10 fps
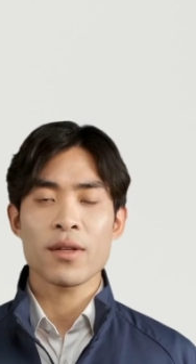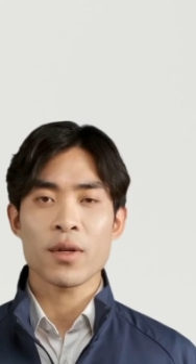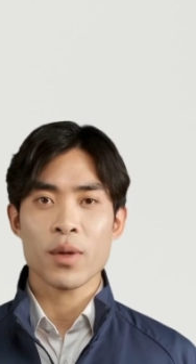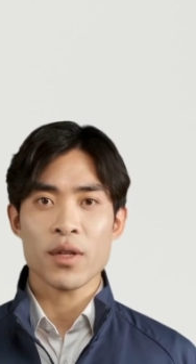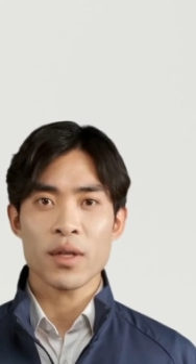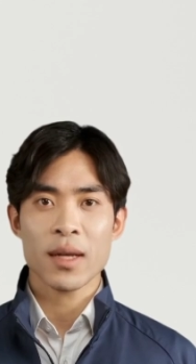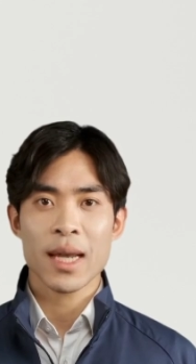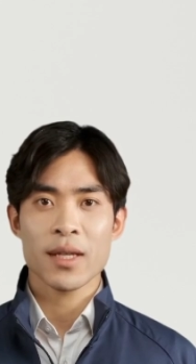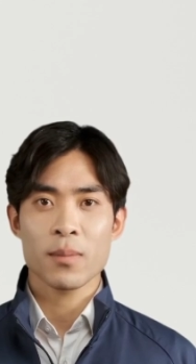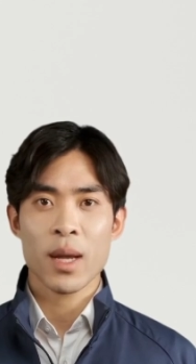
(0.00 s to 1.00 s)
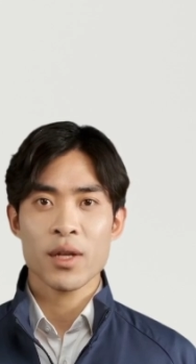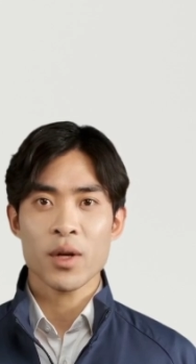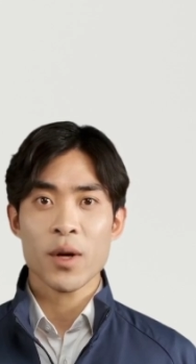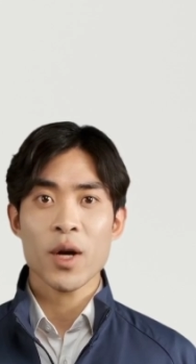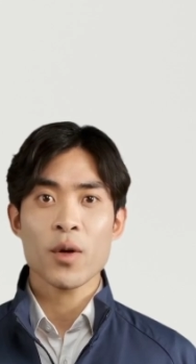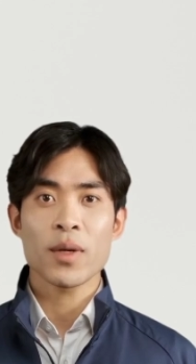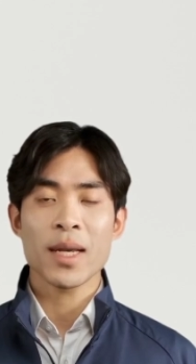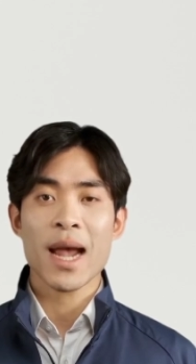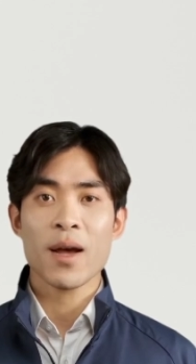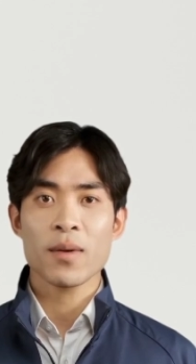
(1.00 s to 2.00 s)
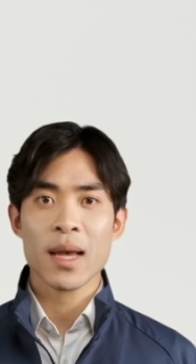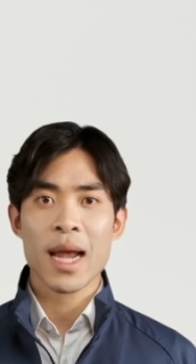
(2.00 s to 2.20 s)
solution is much clearer now